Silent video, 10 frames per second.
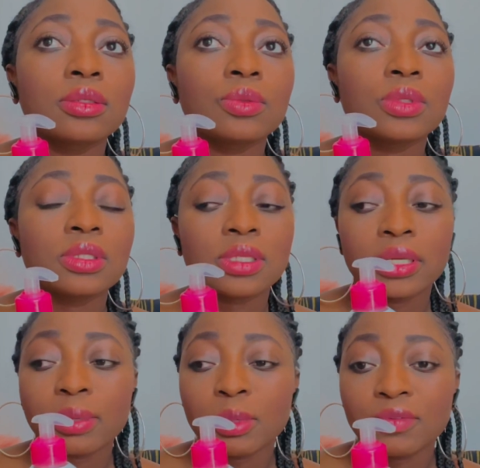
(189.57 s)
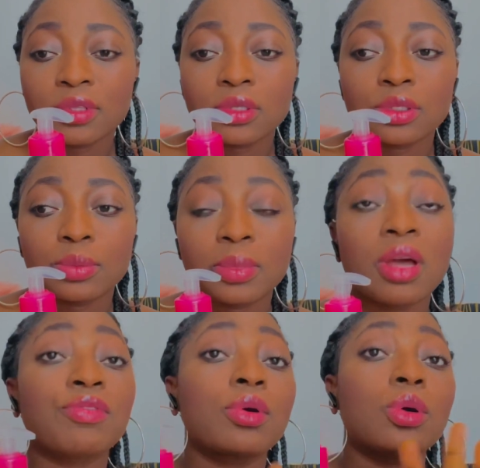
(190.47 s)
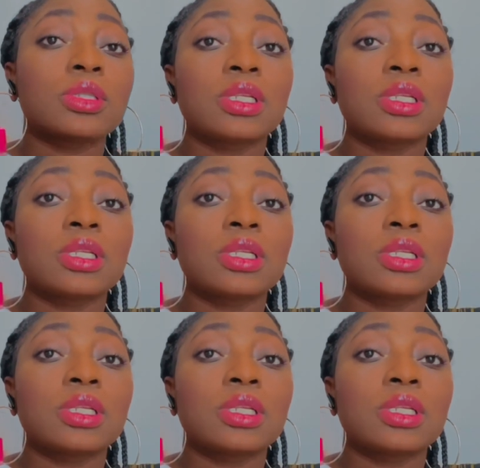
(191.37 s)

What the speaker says: what's the name of this shop? I forgot.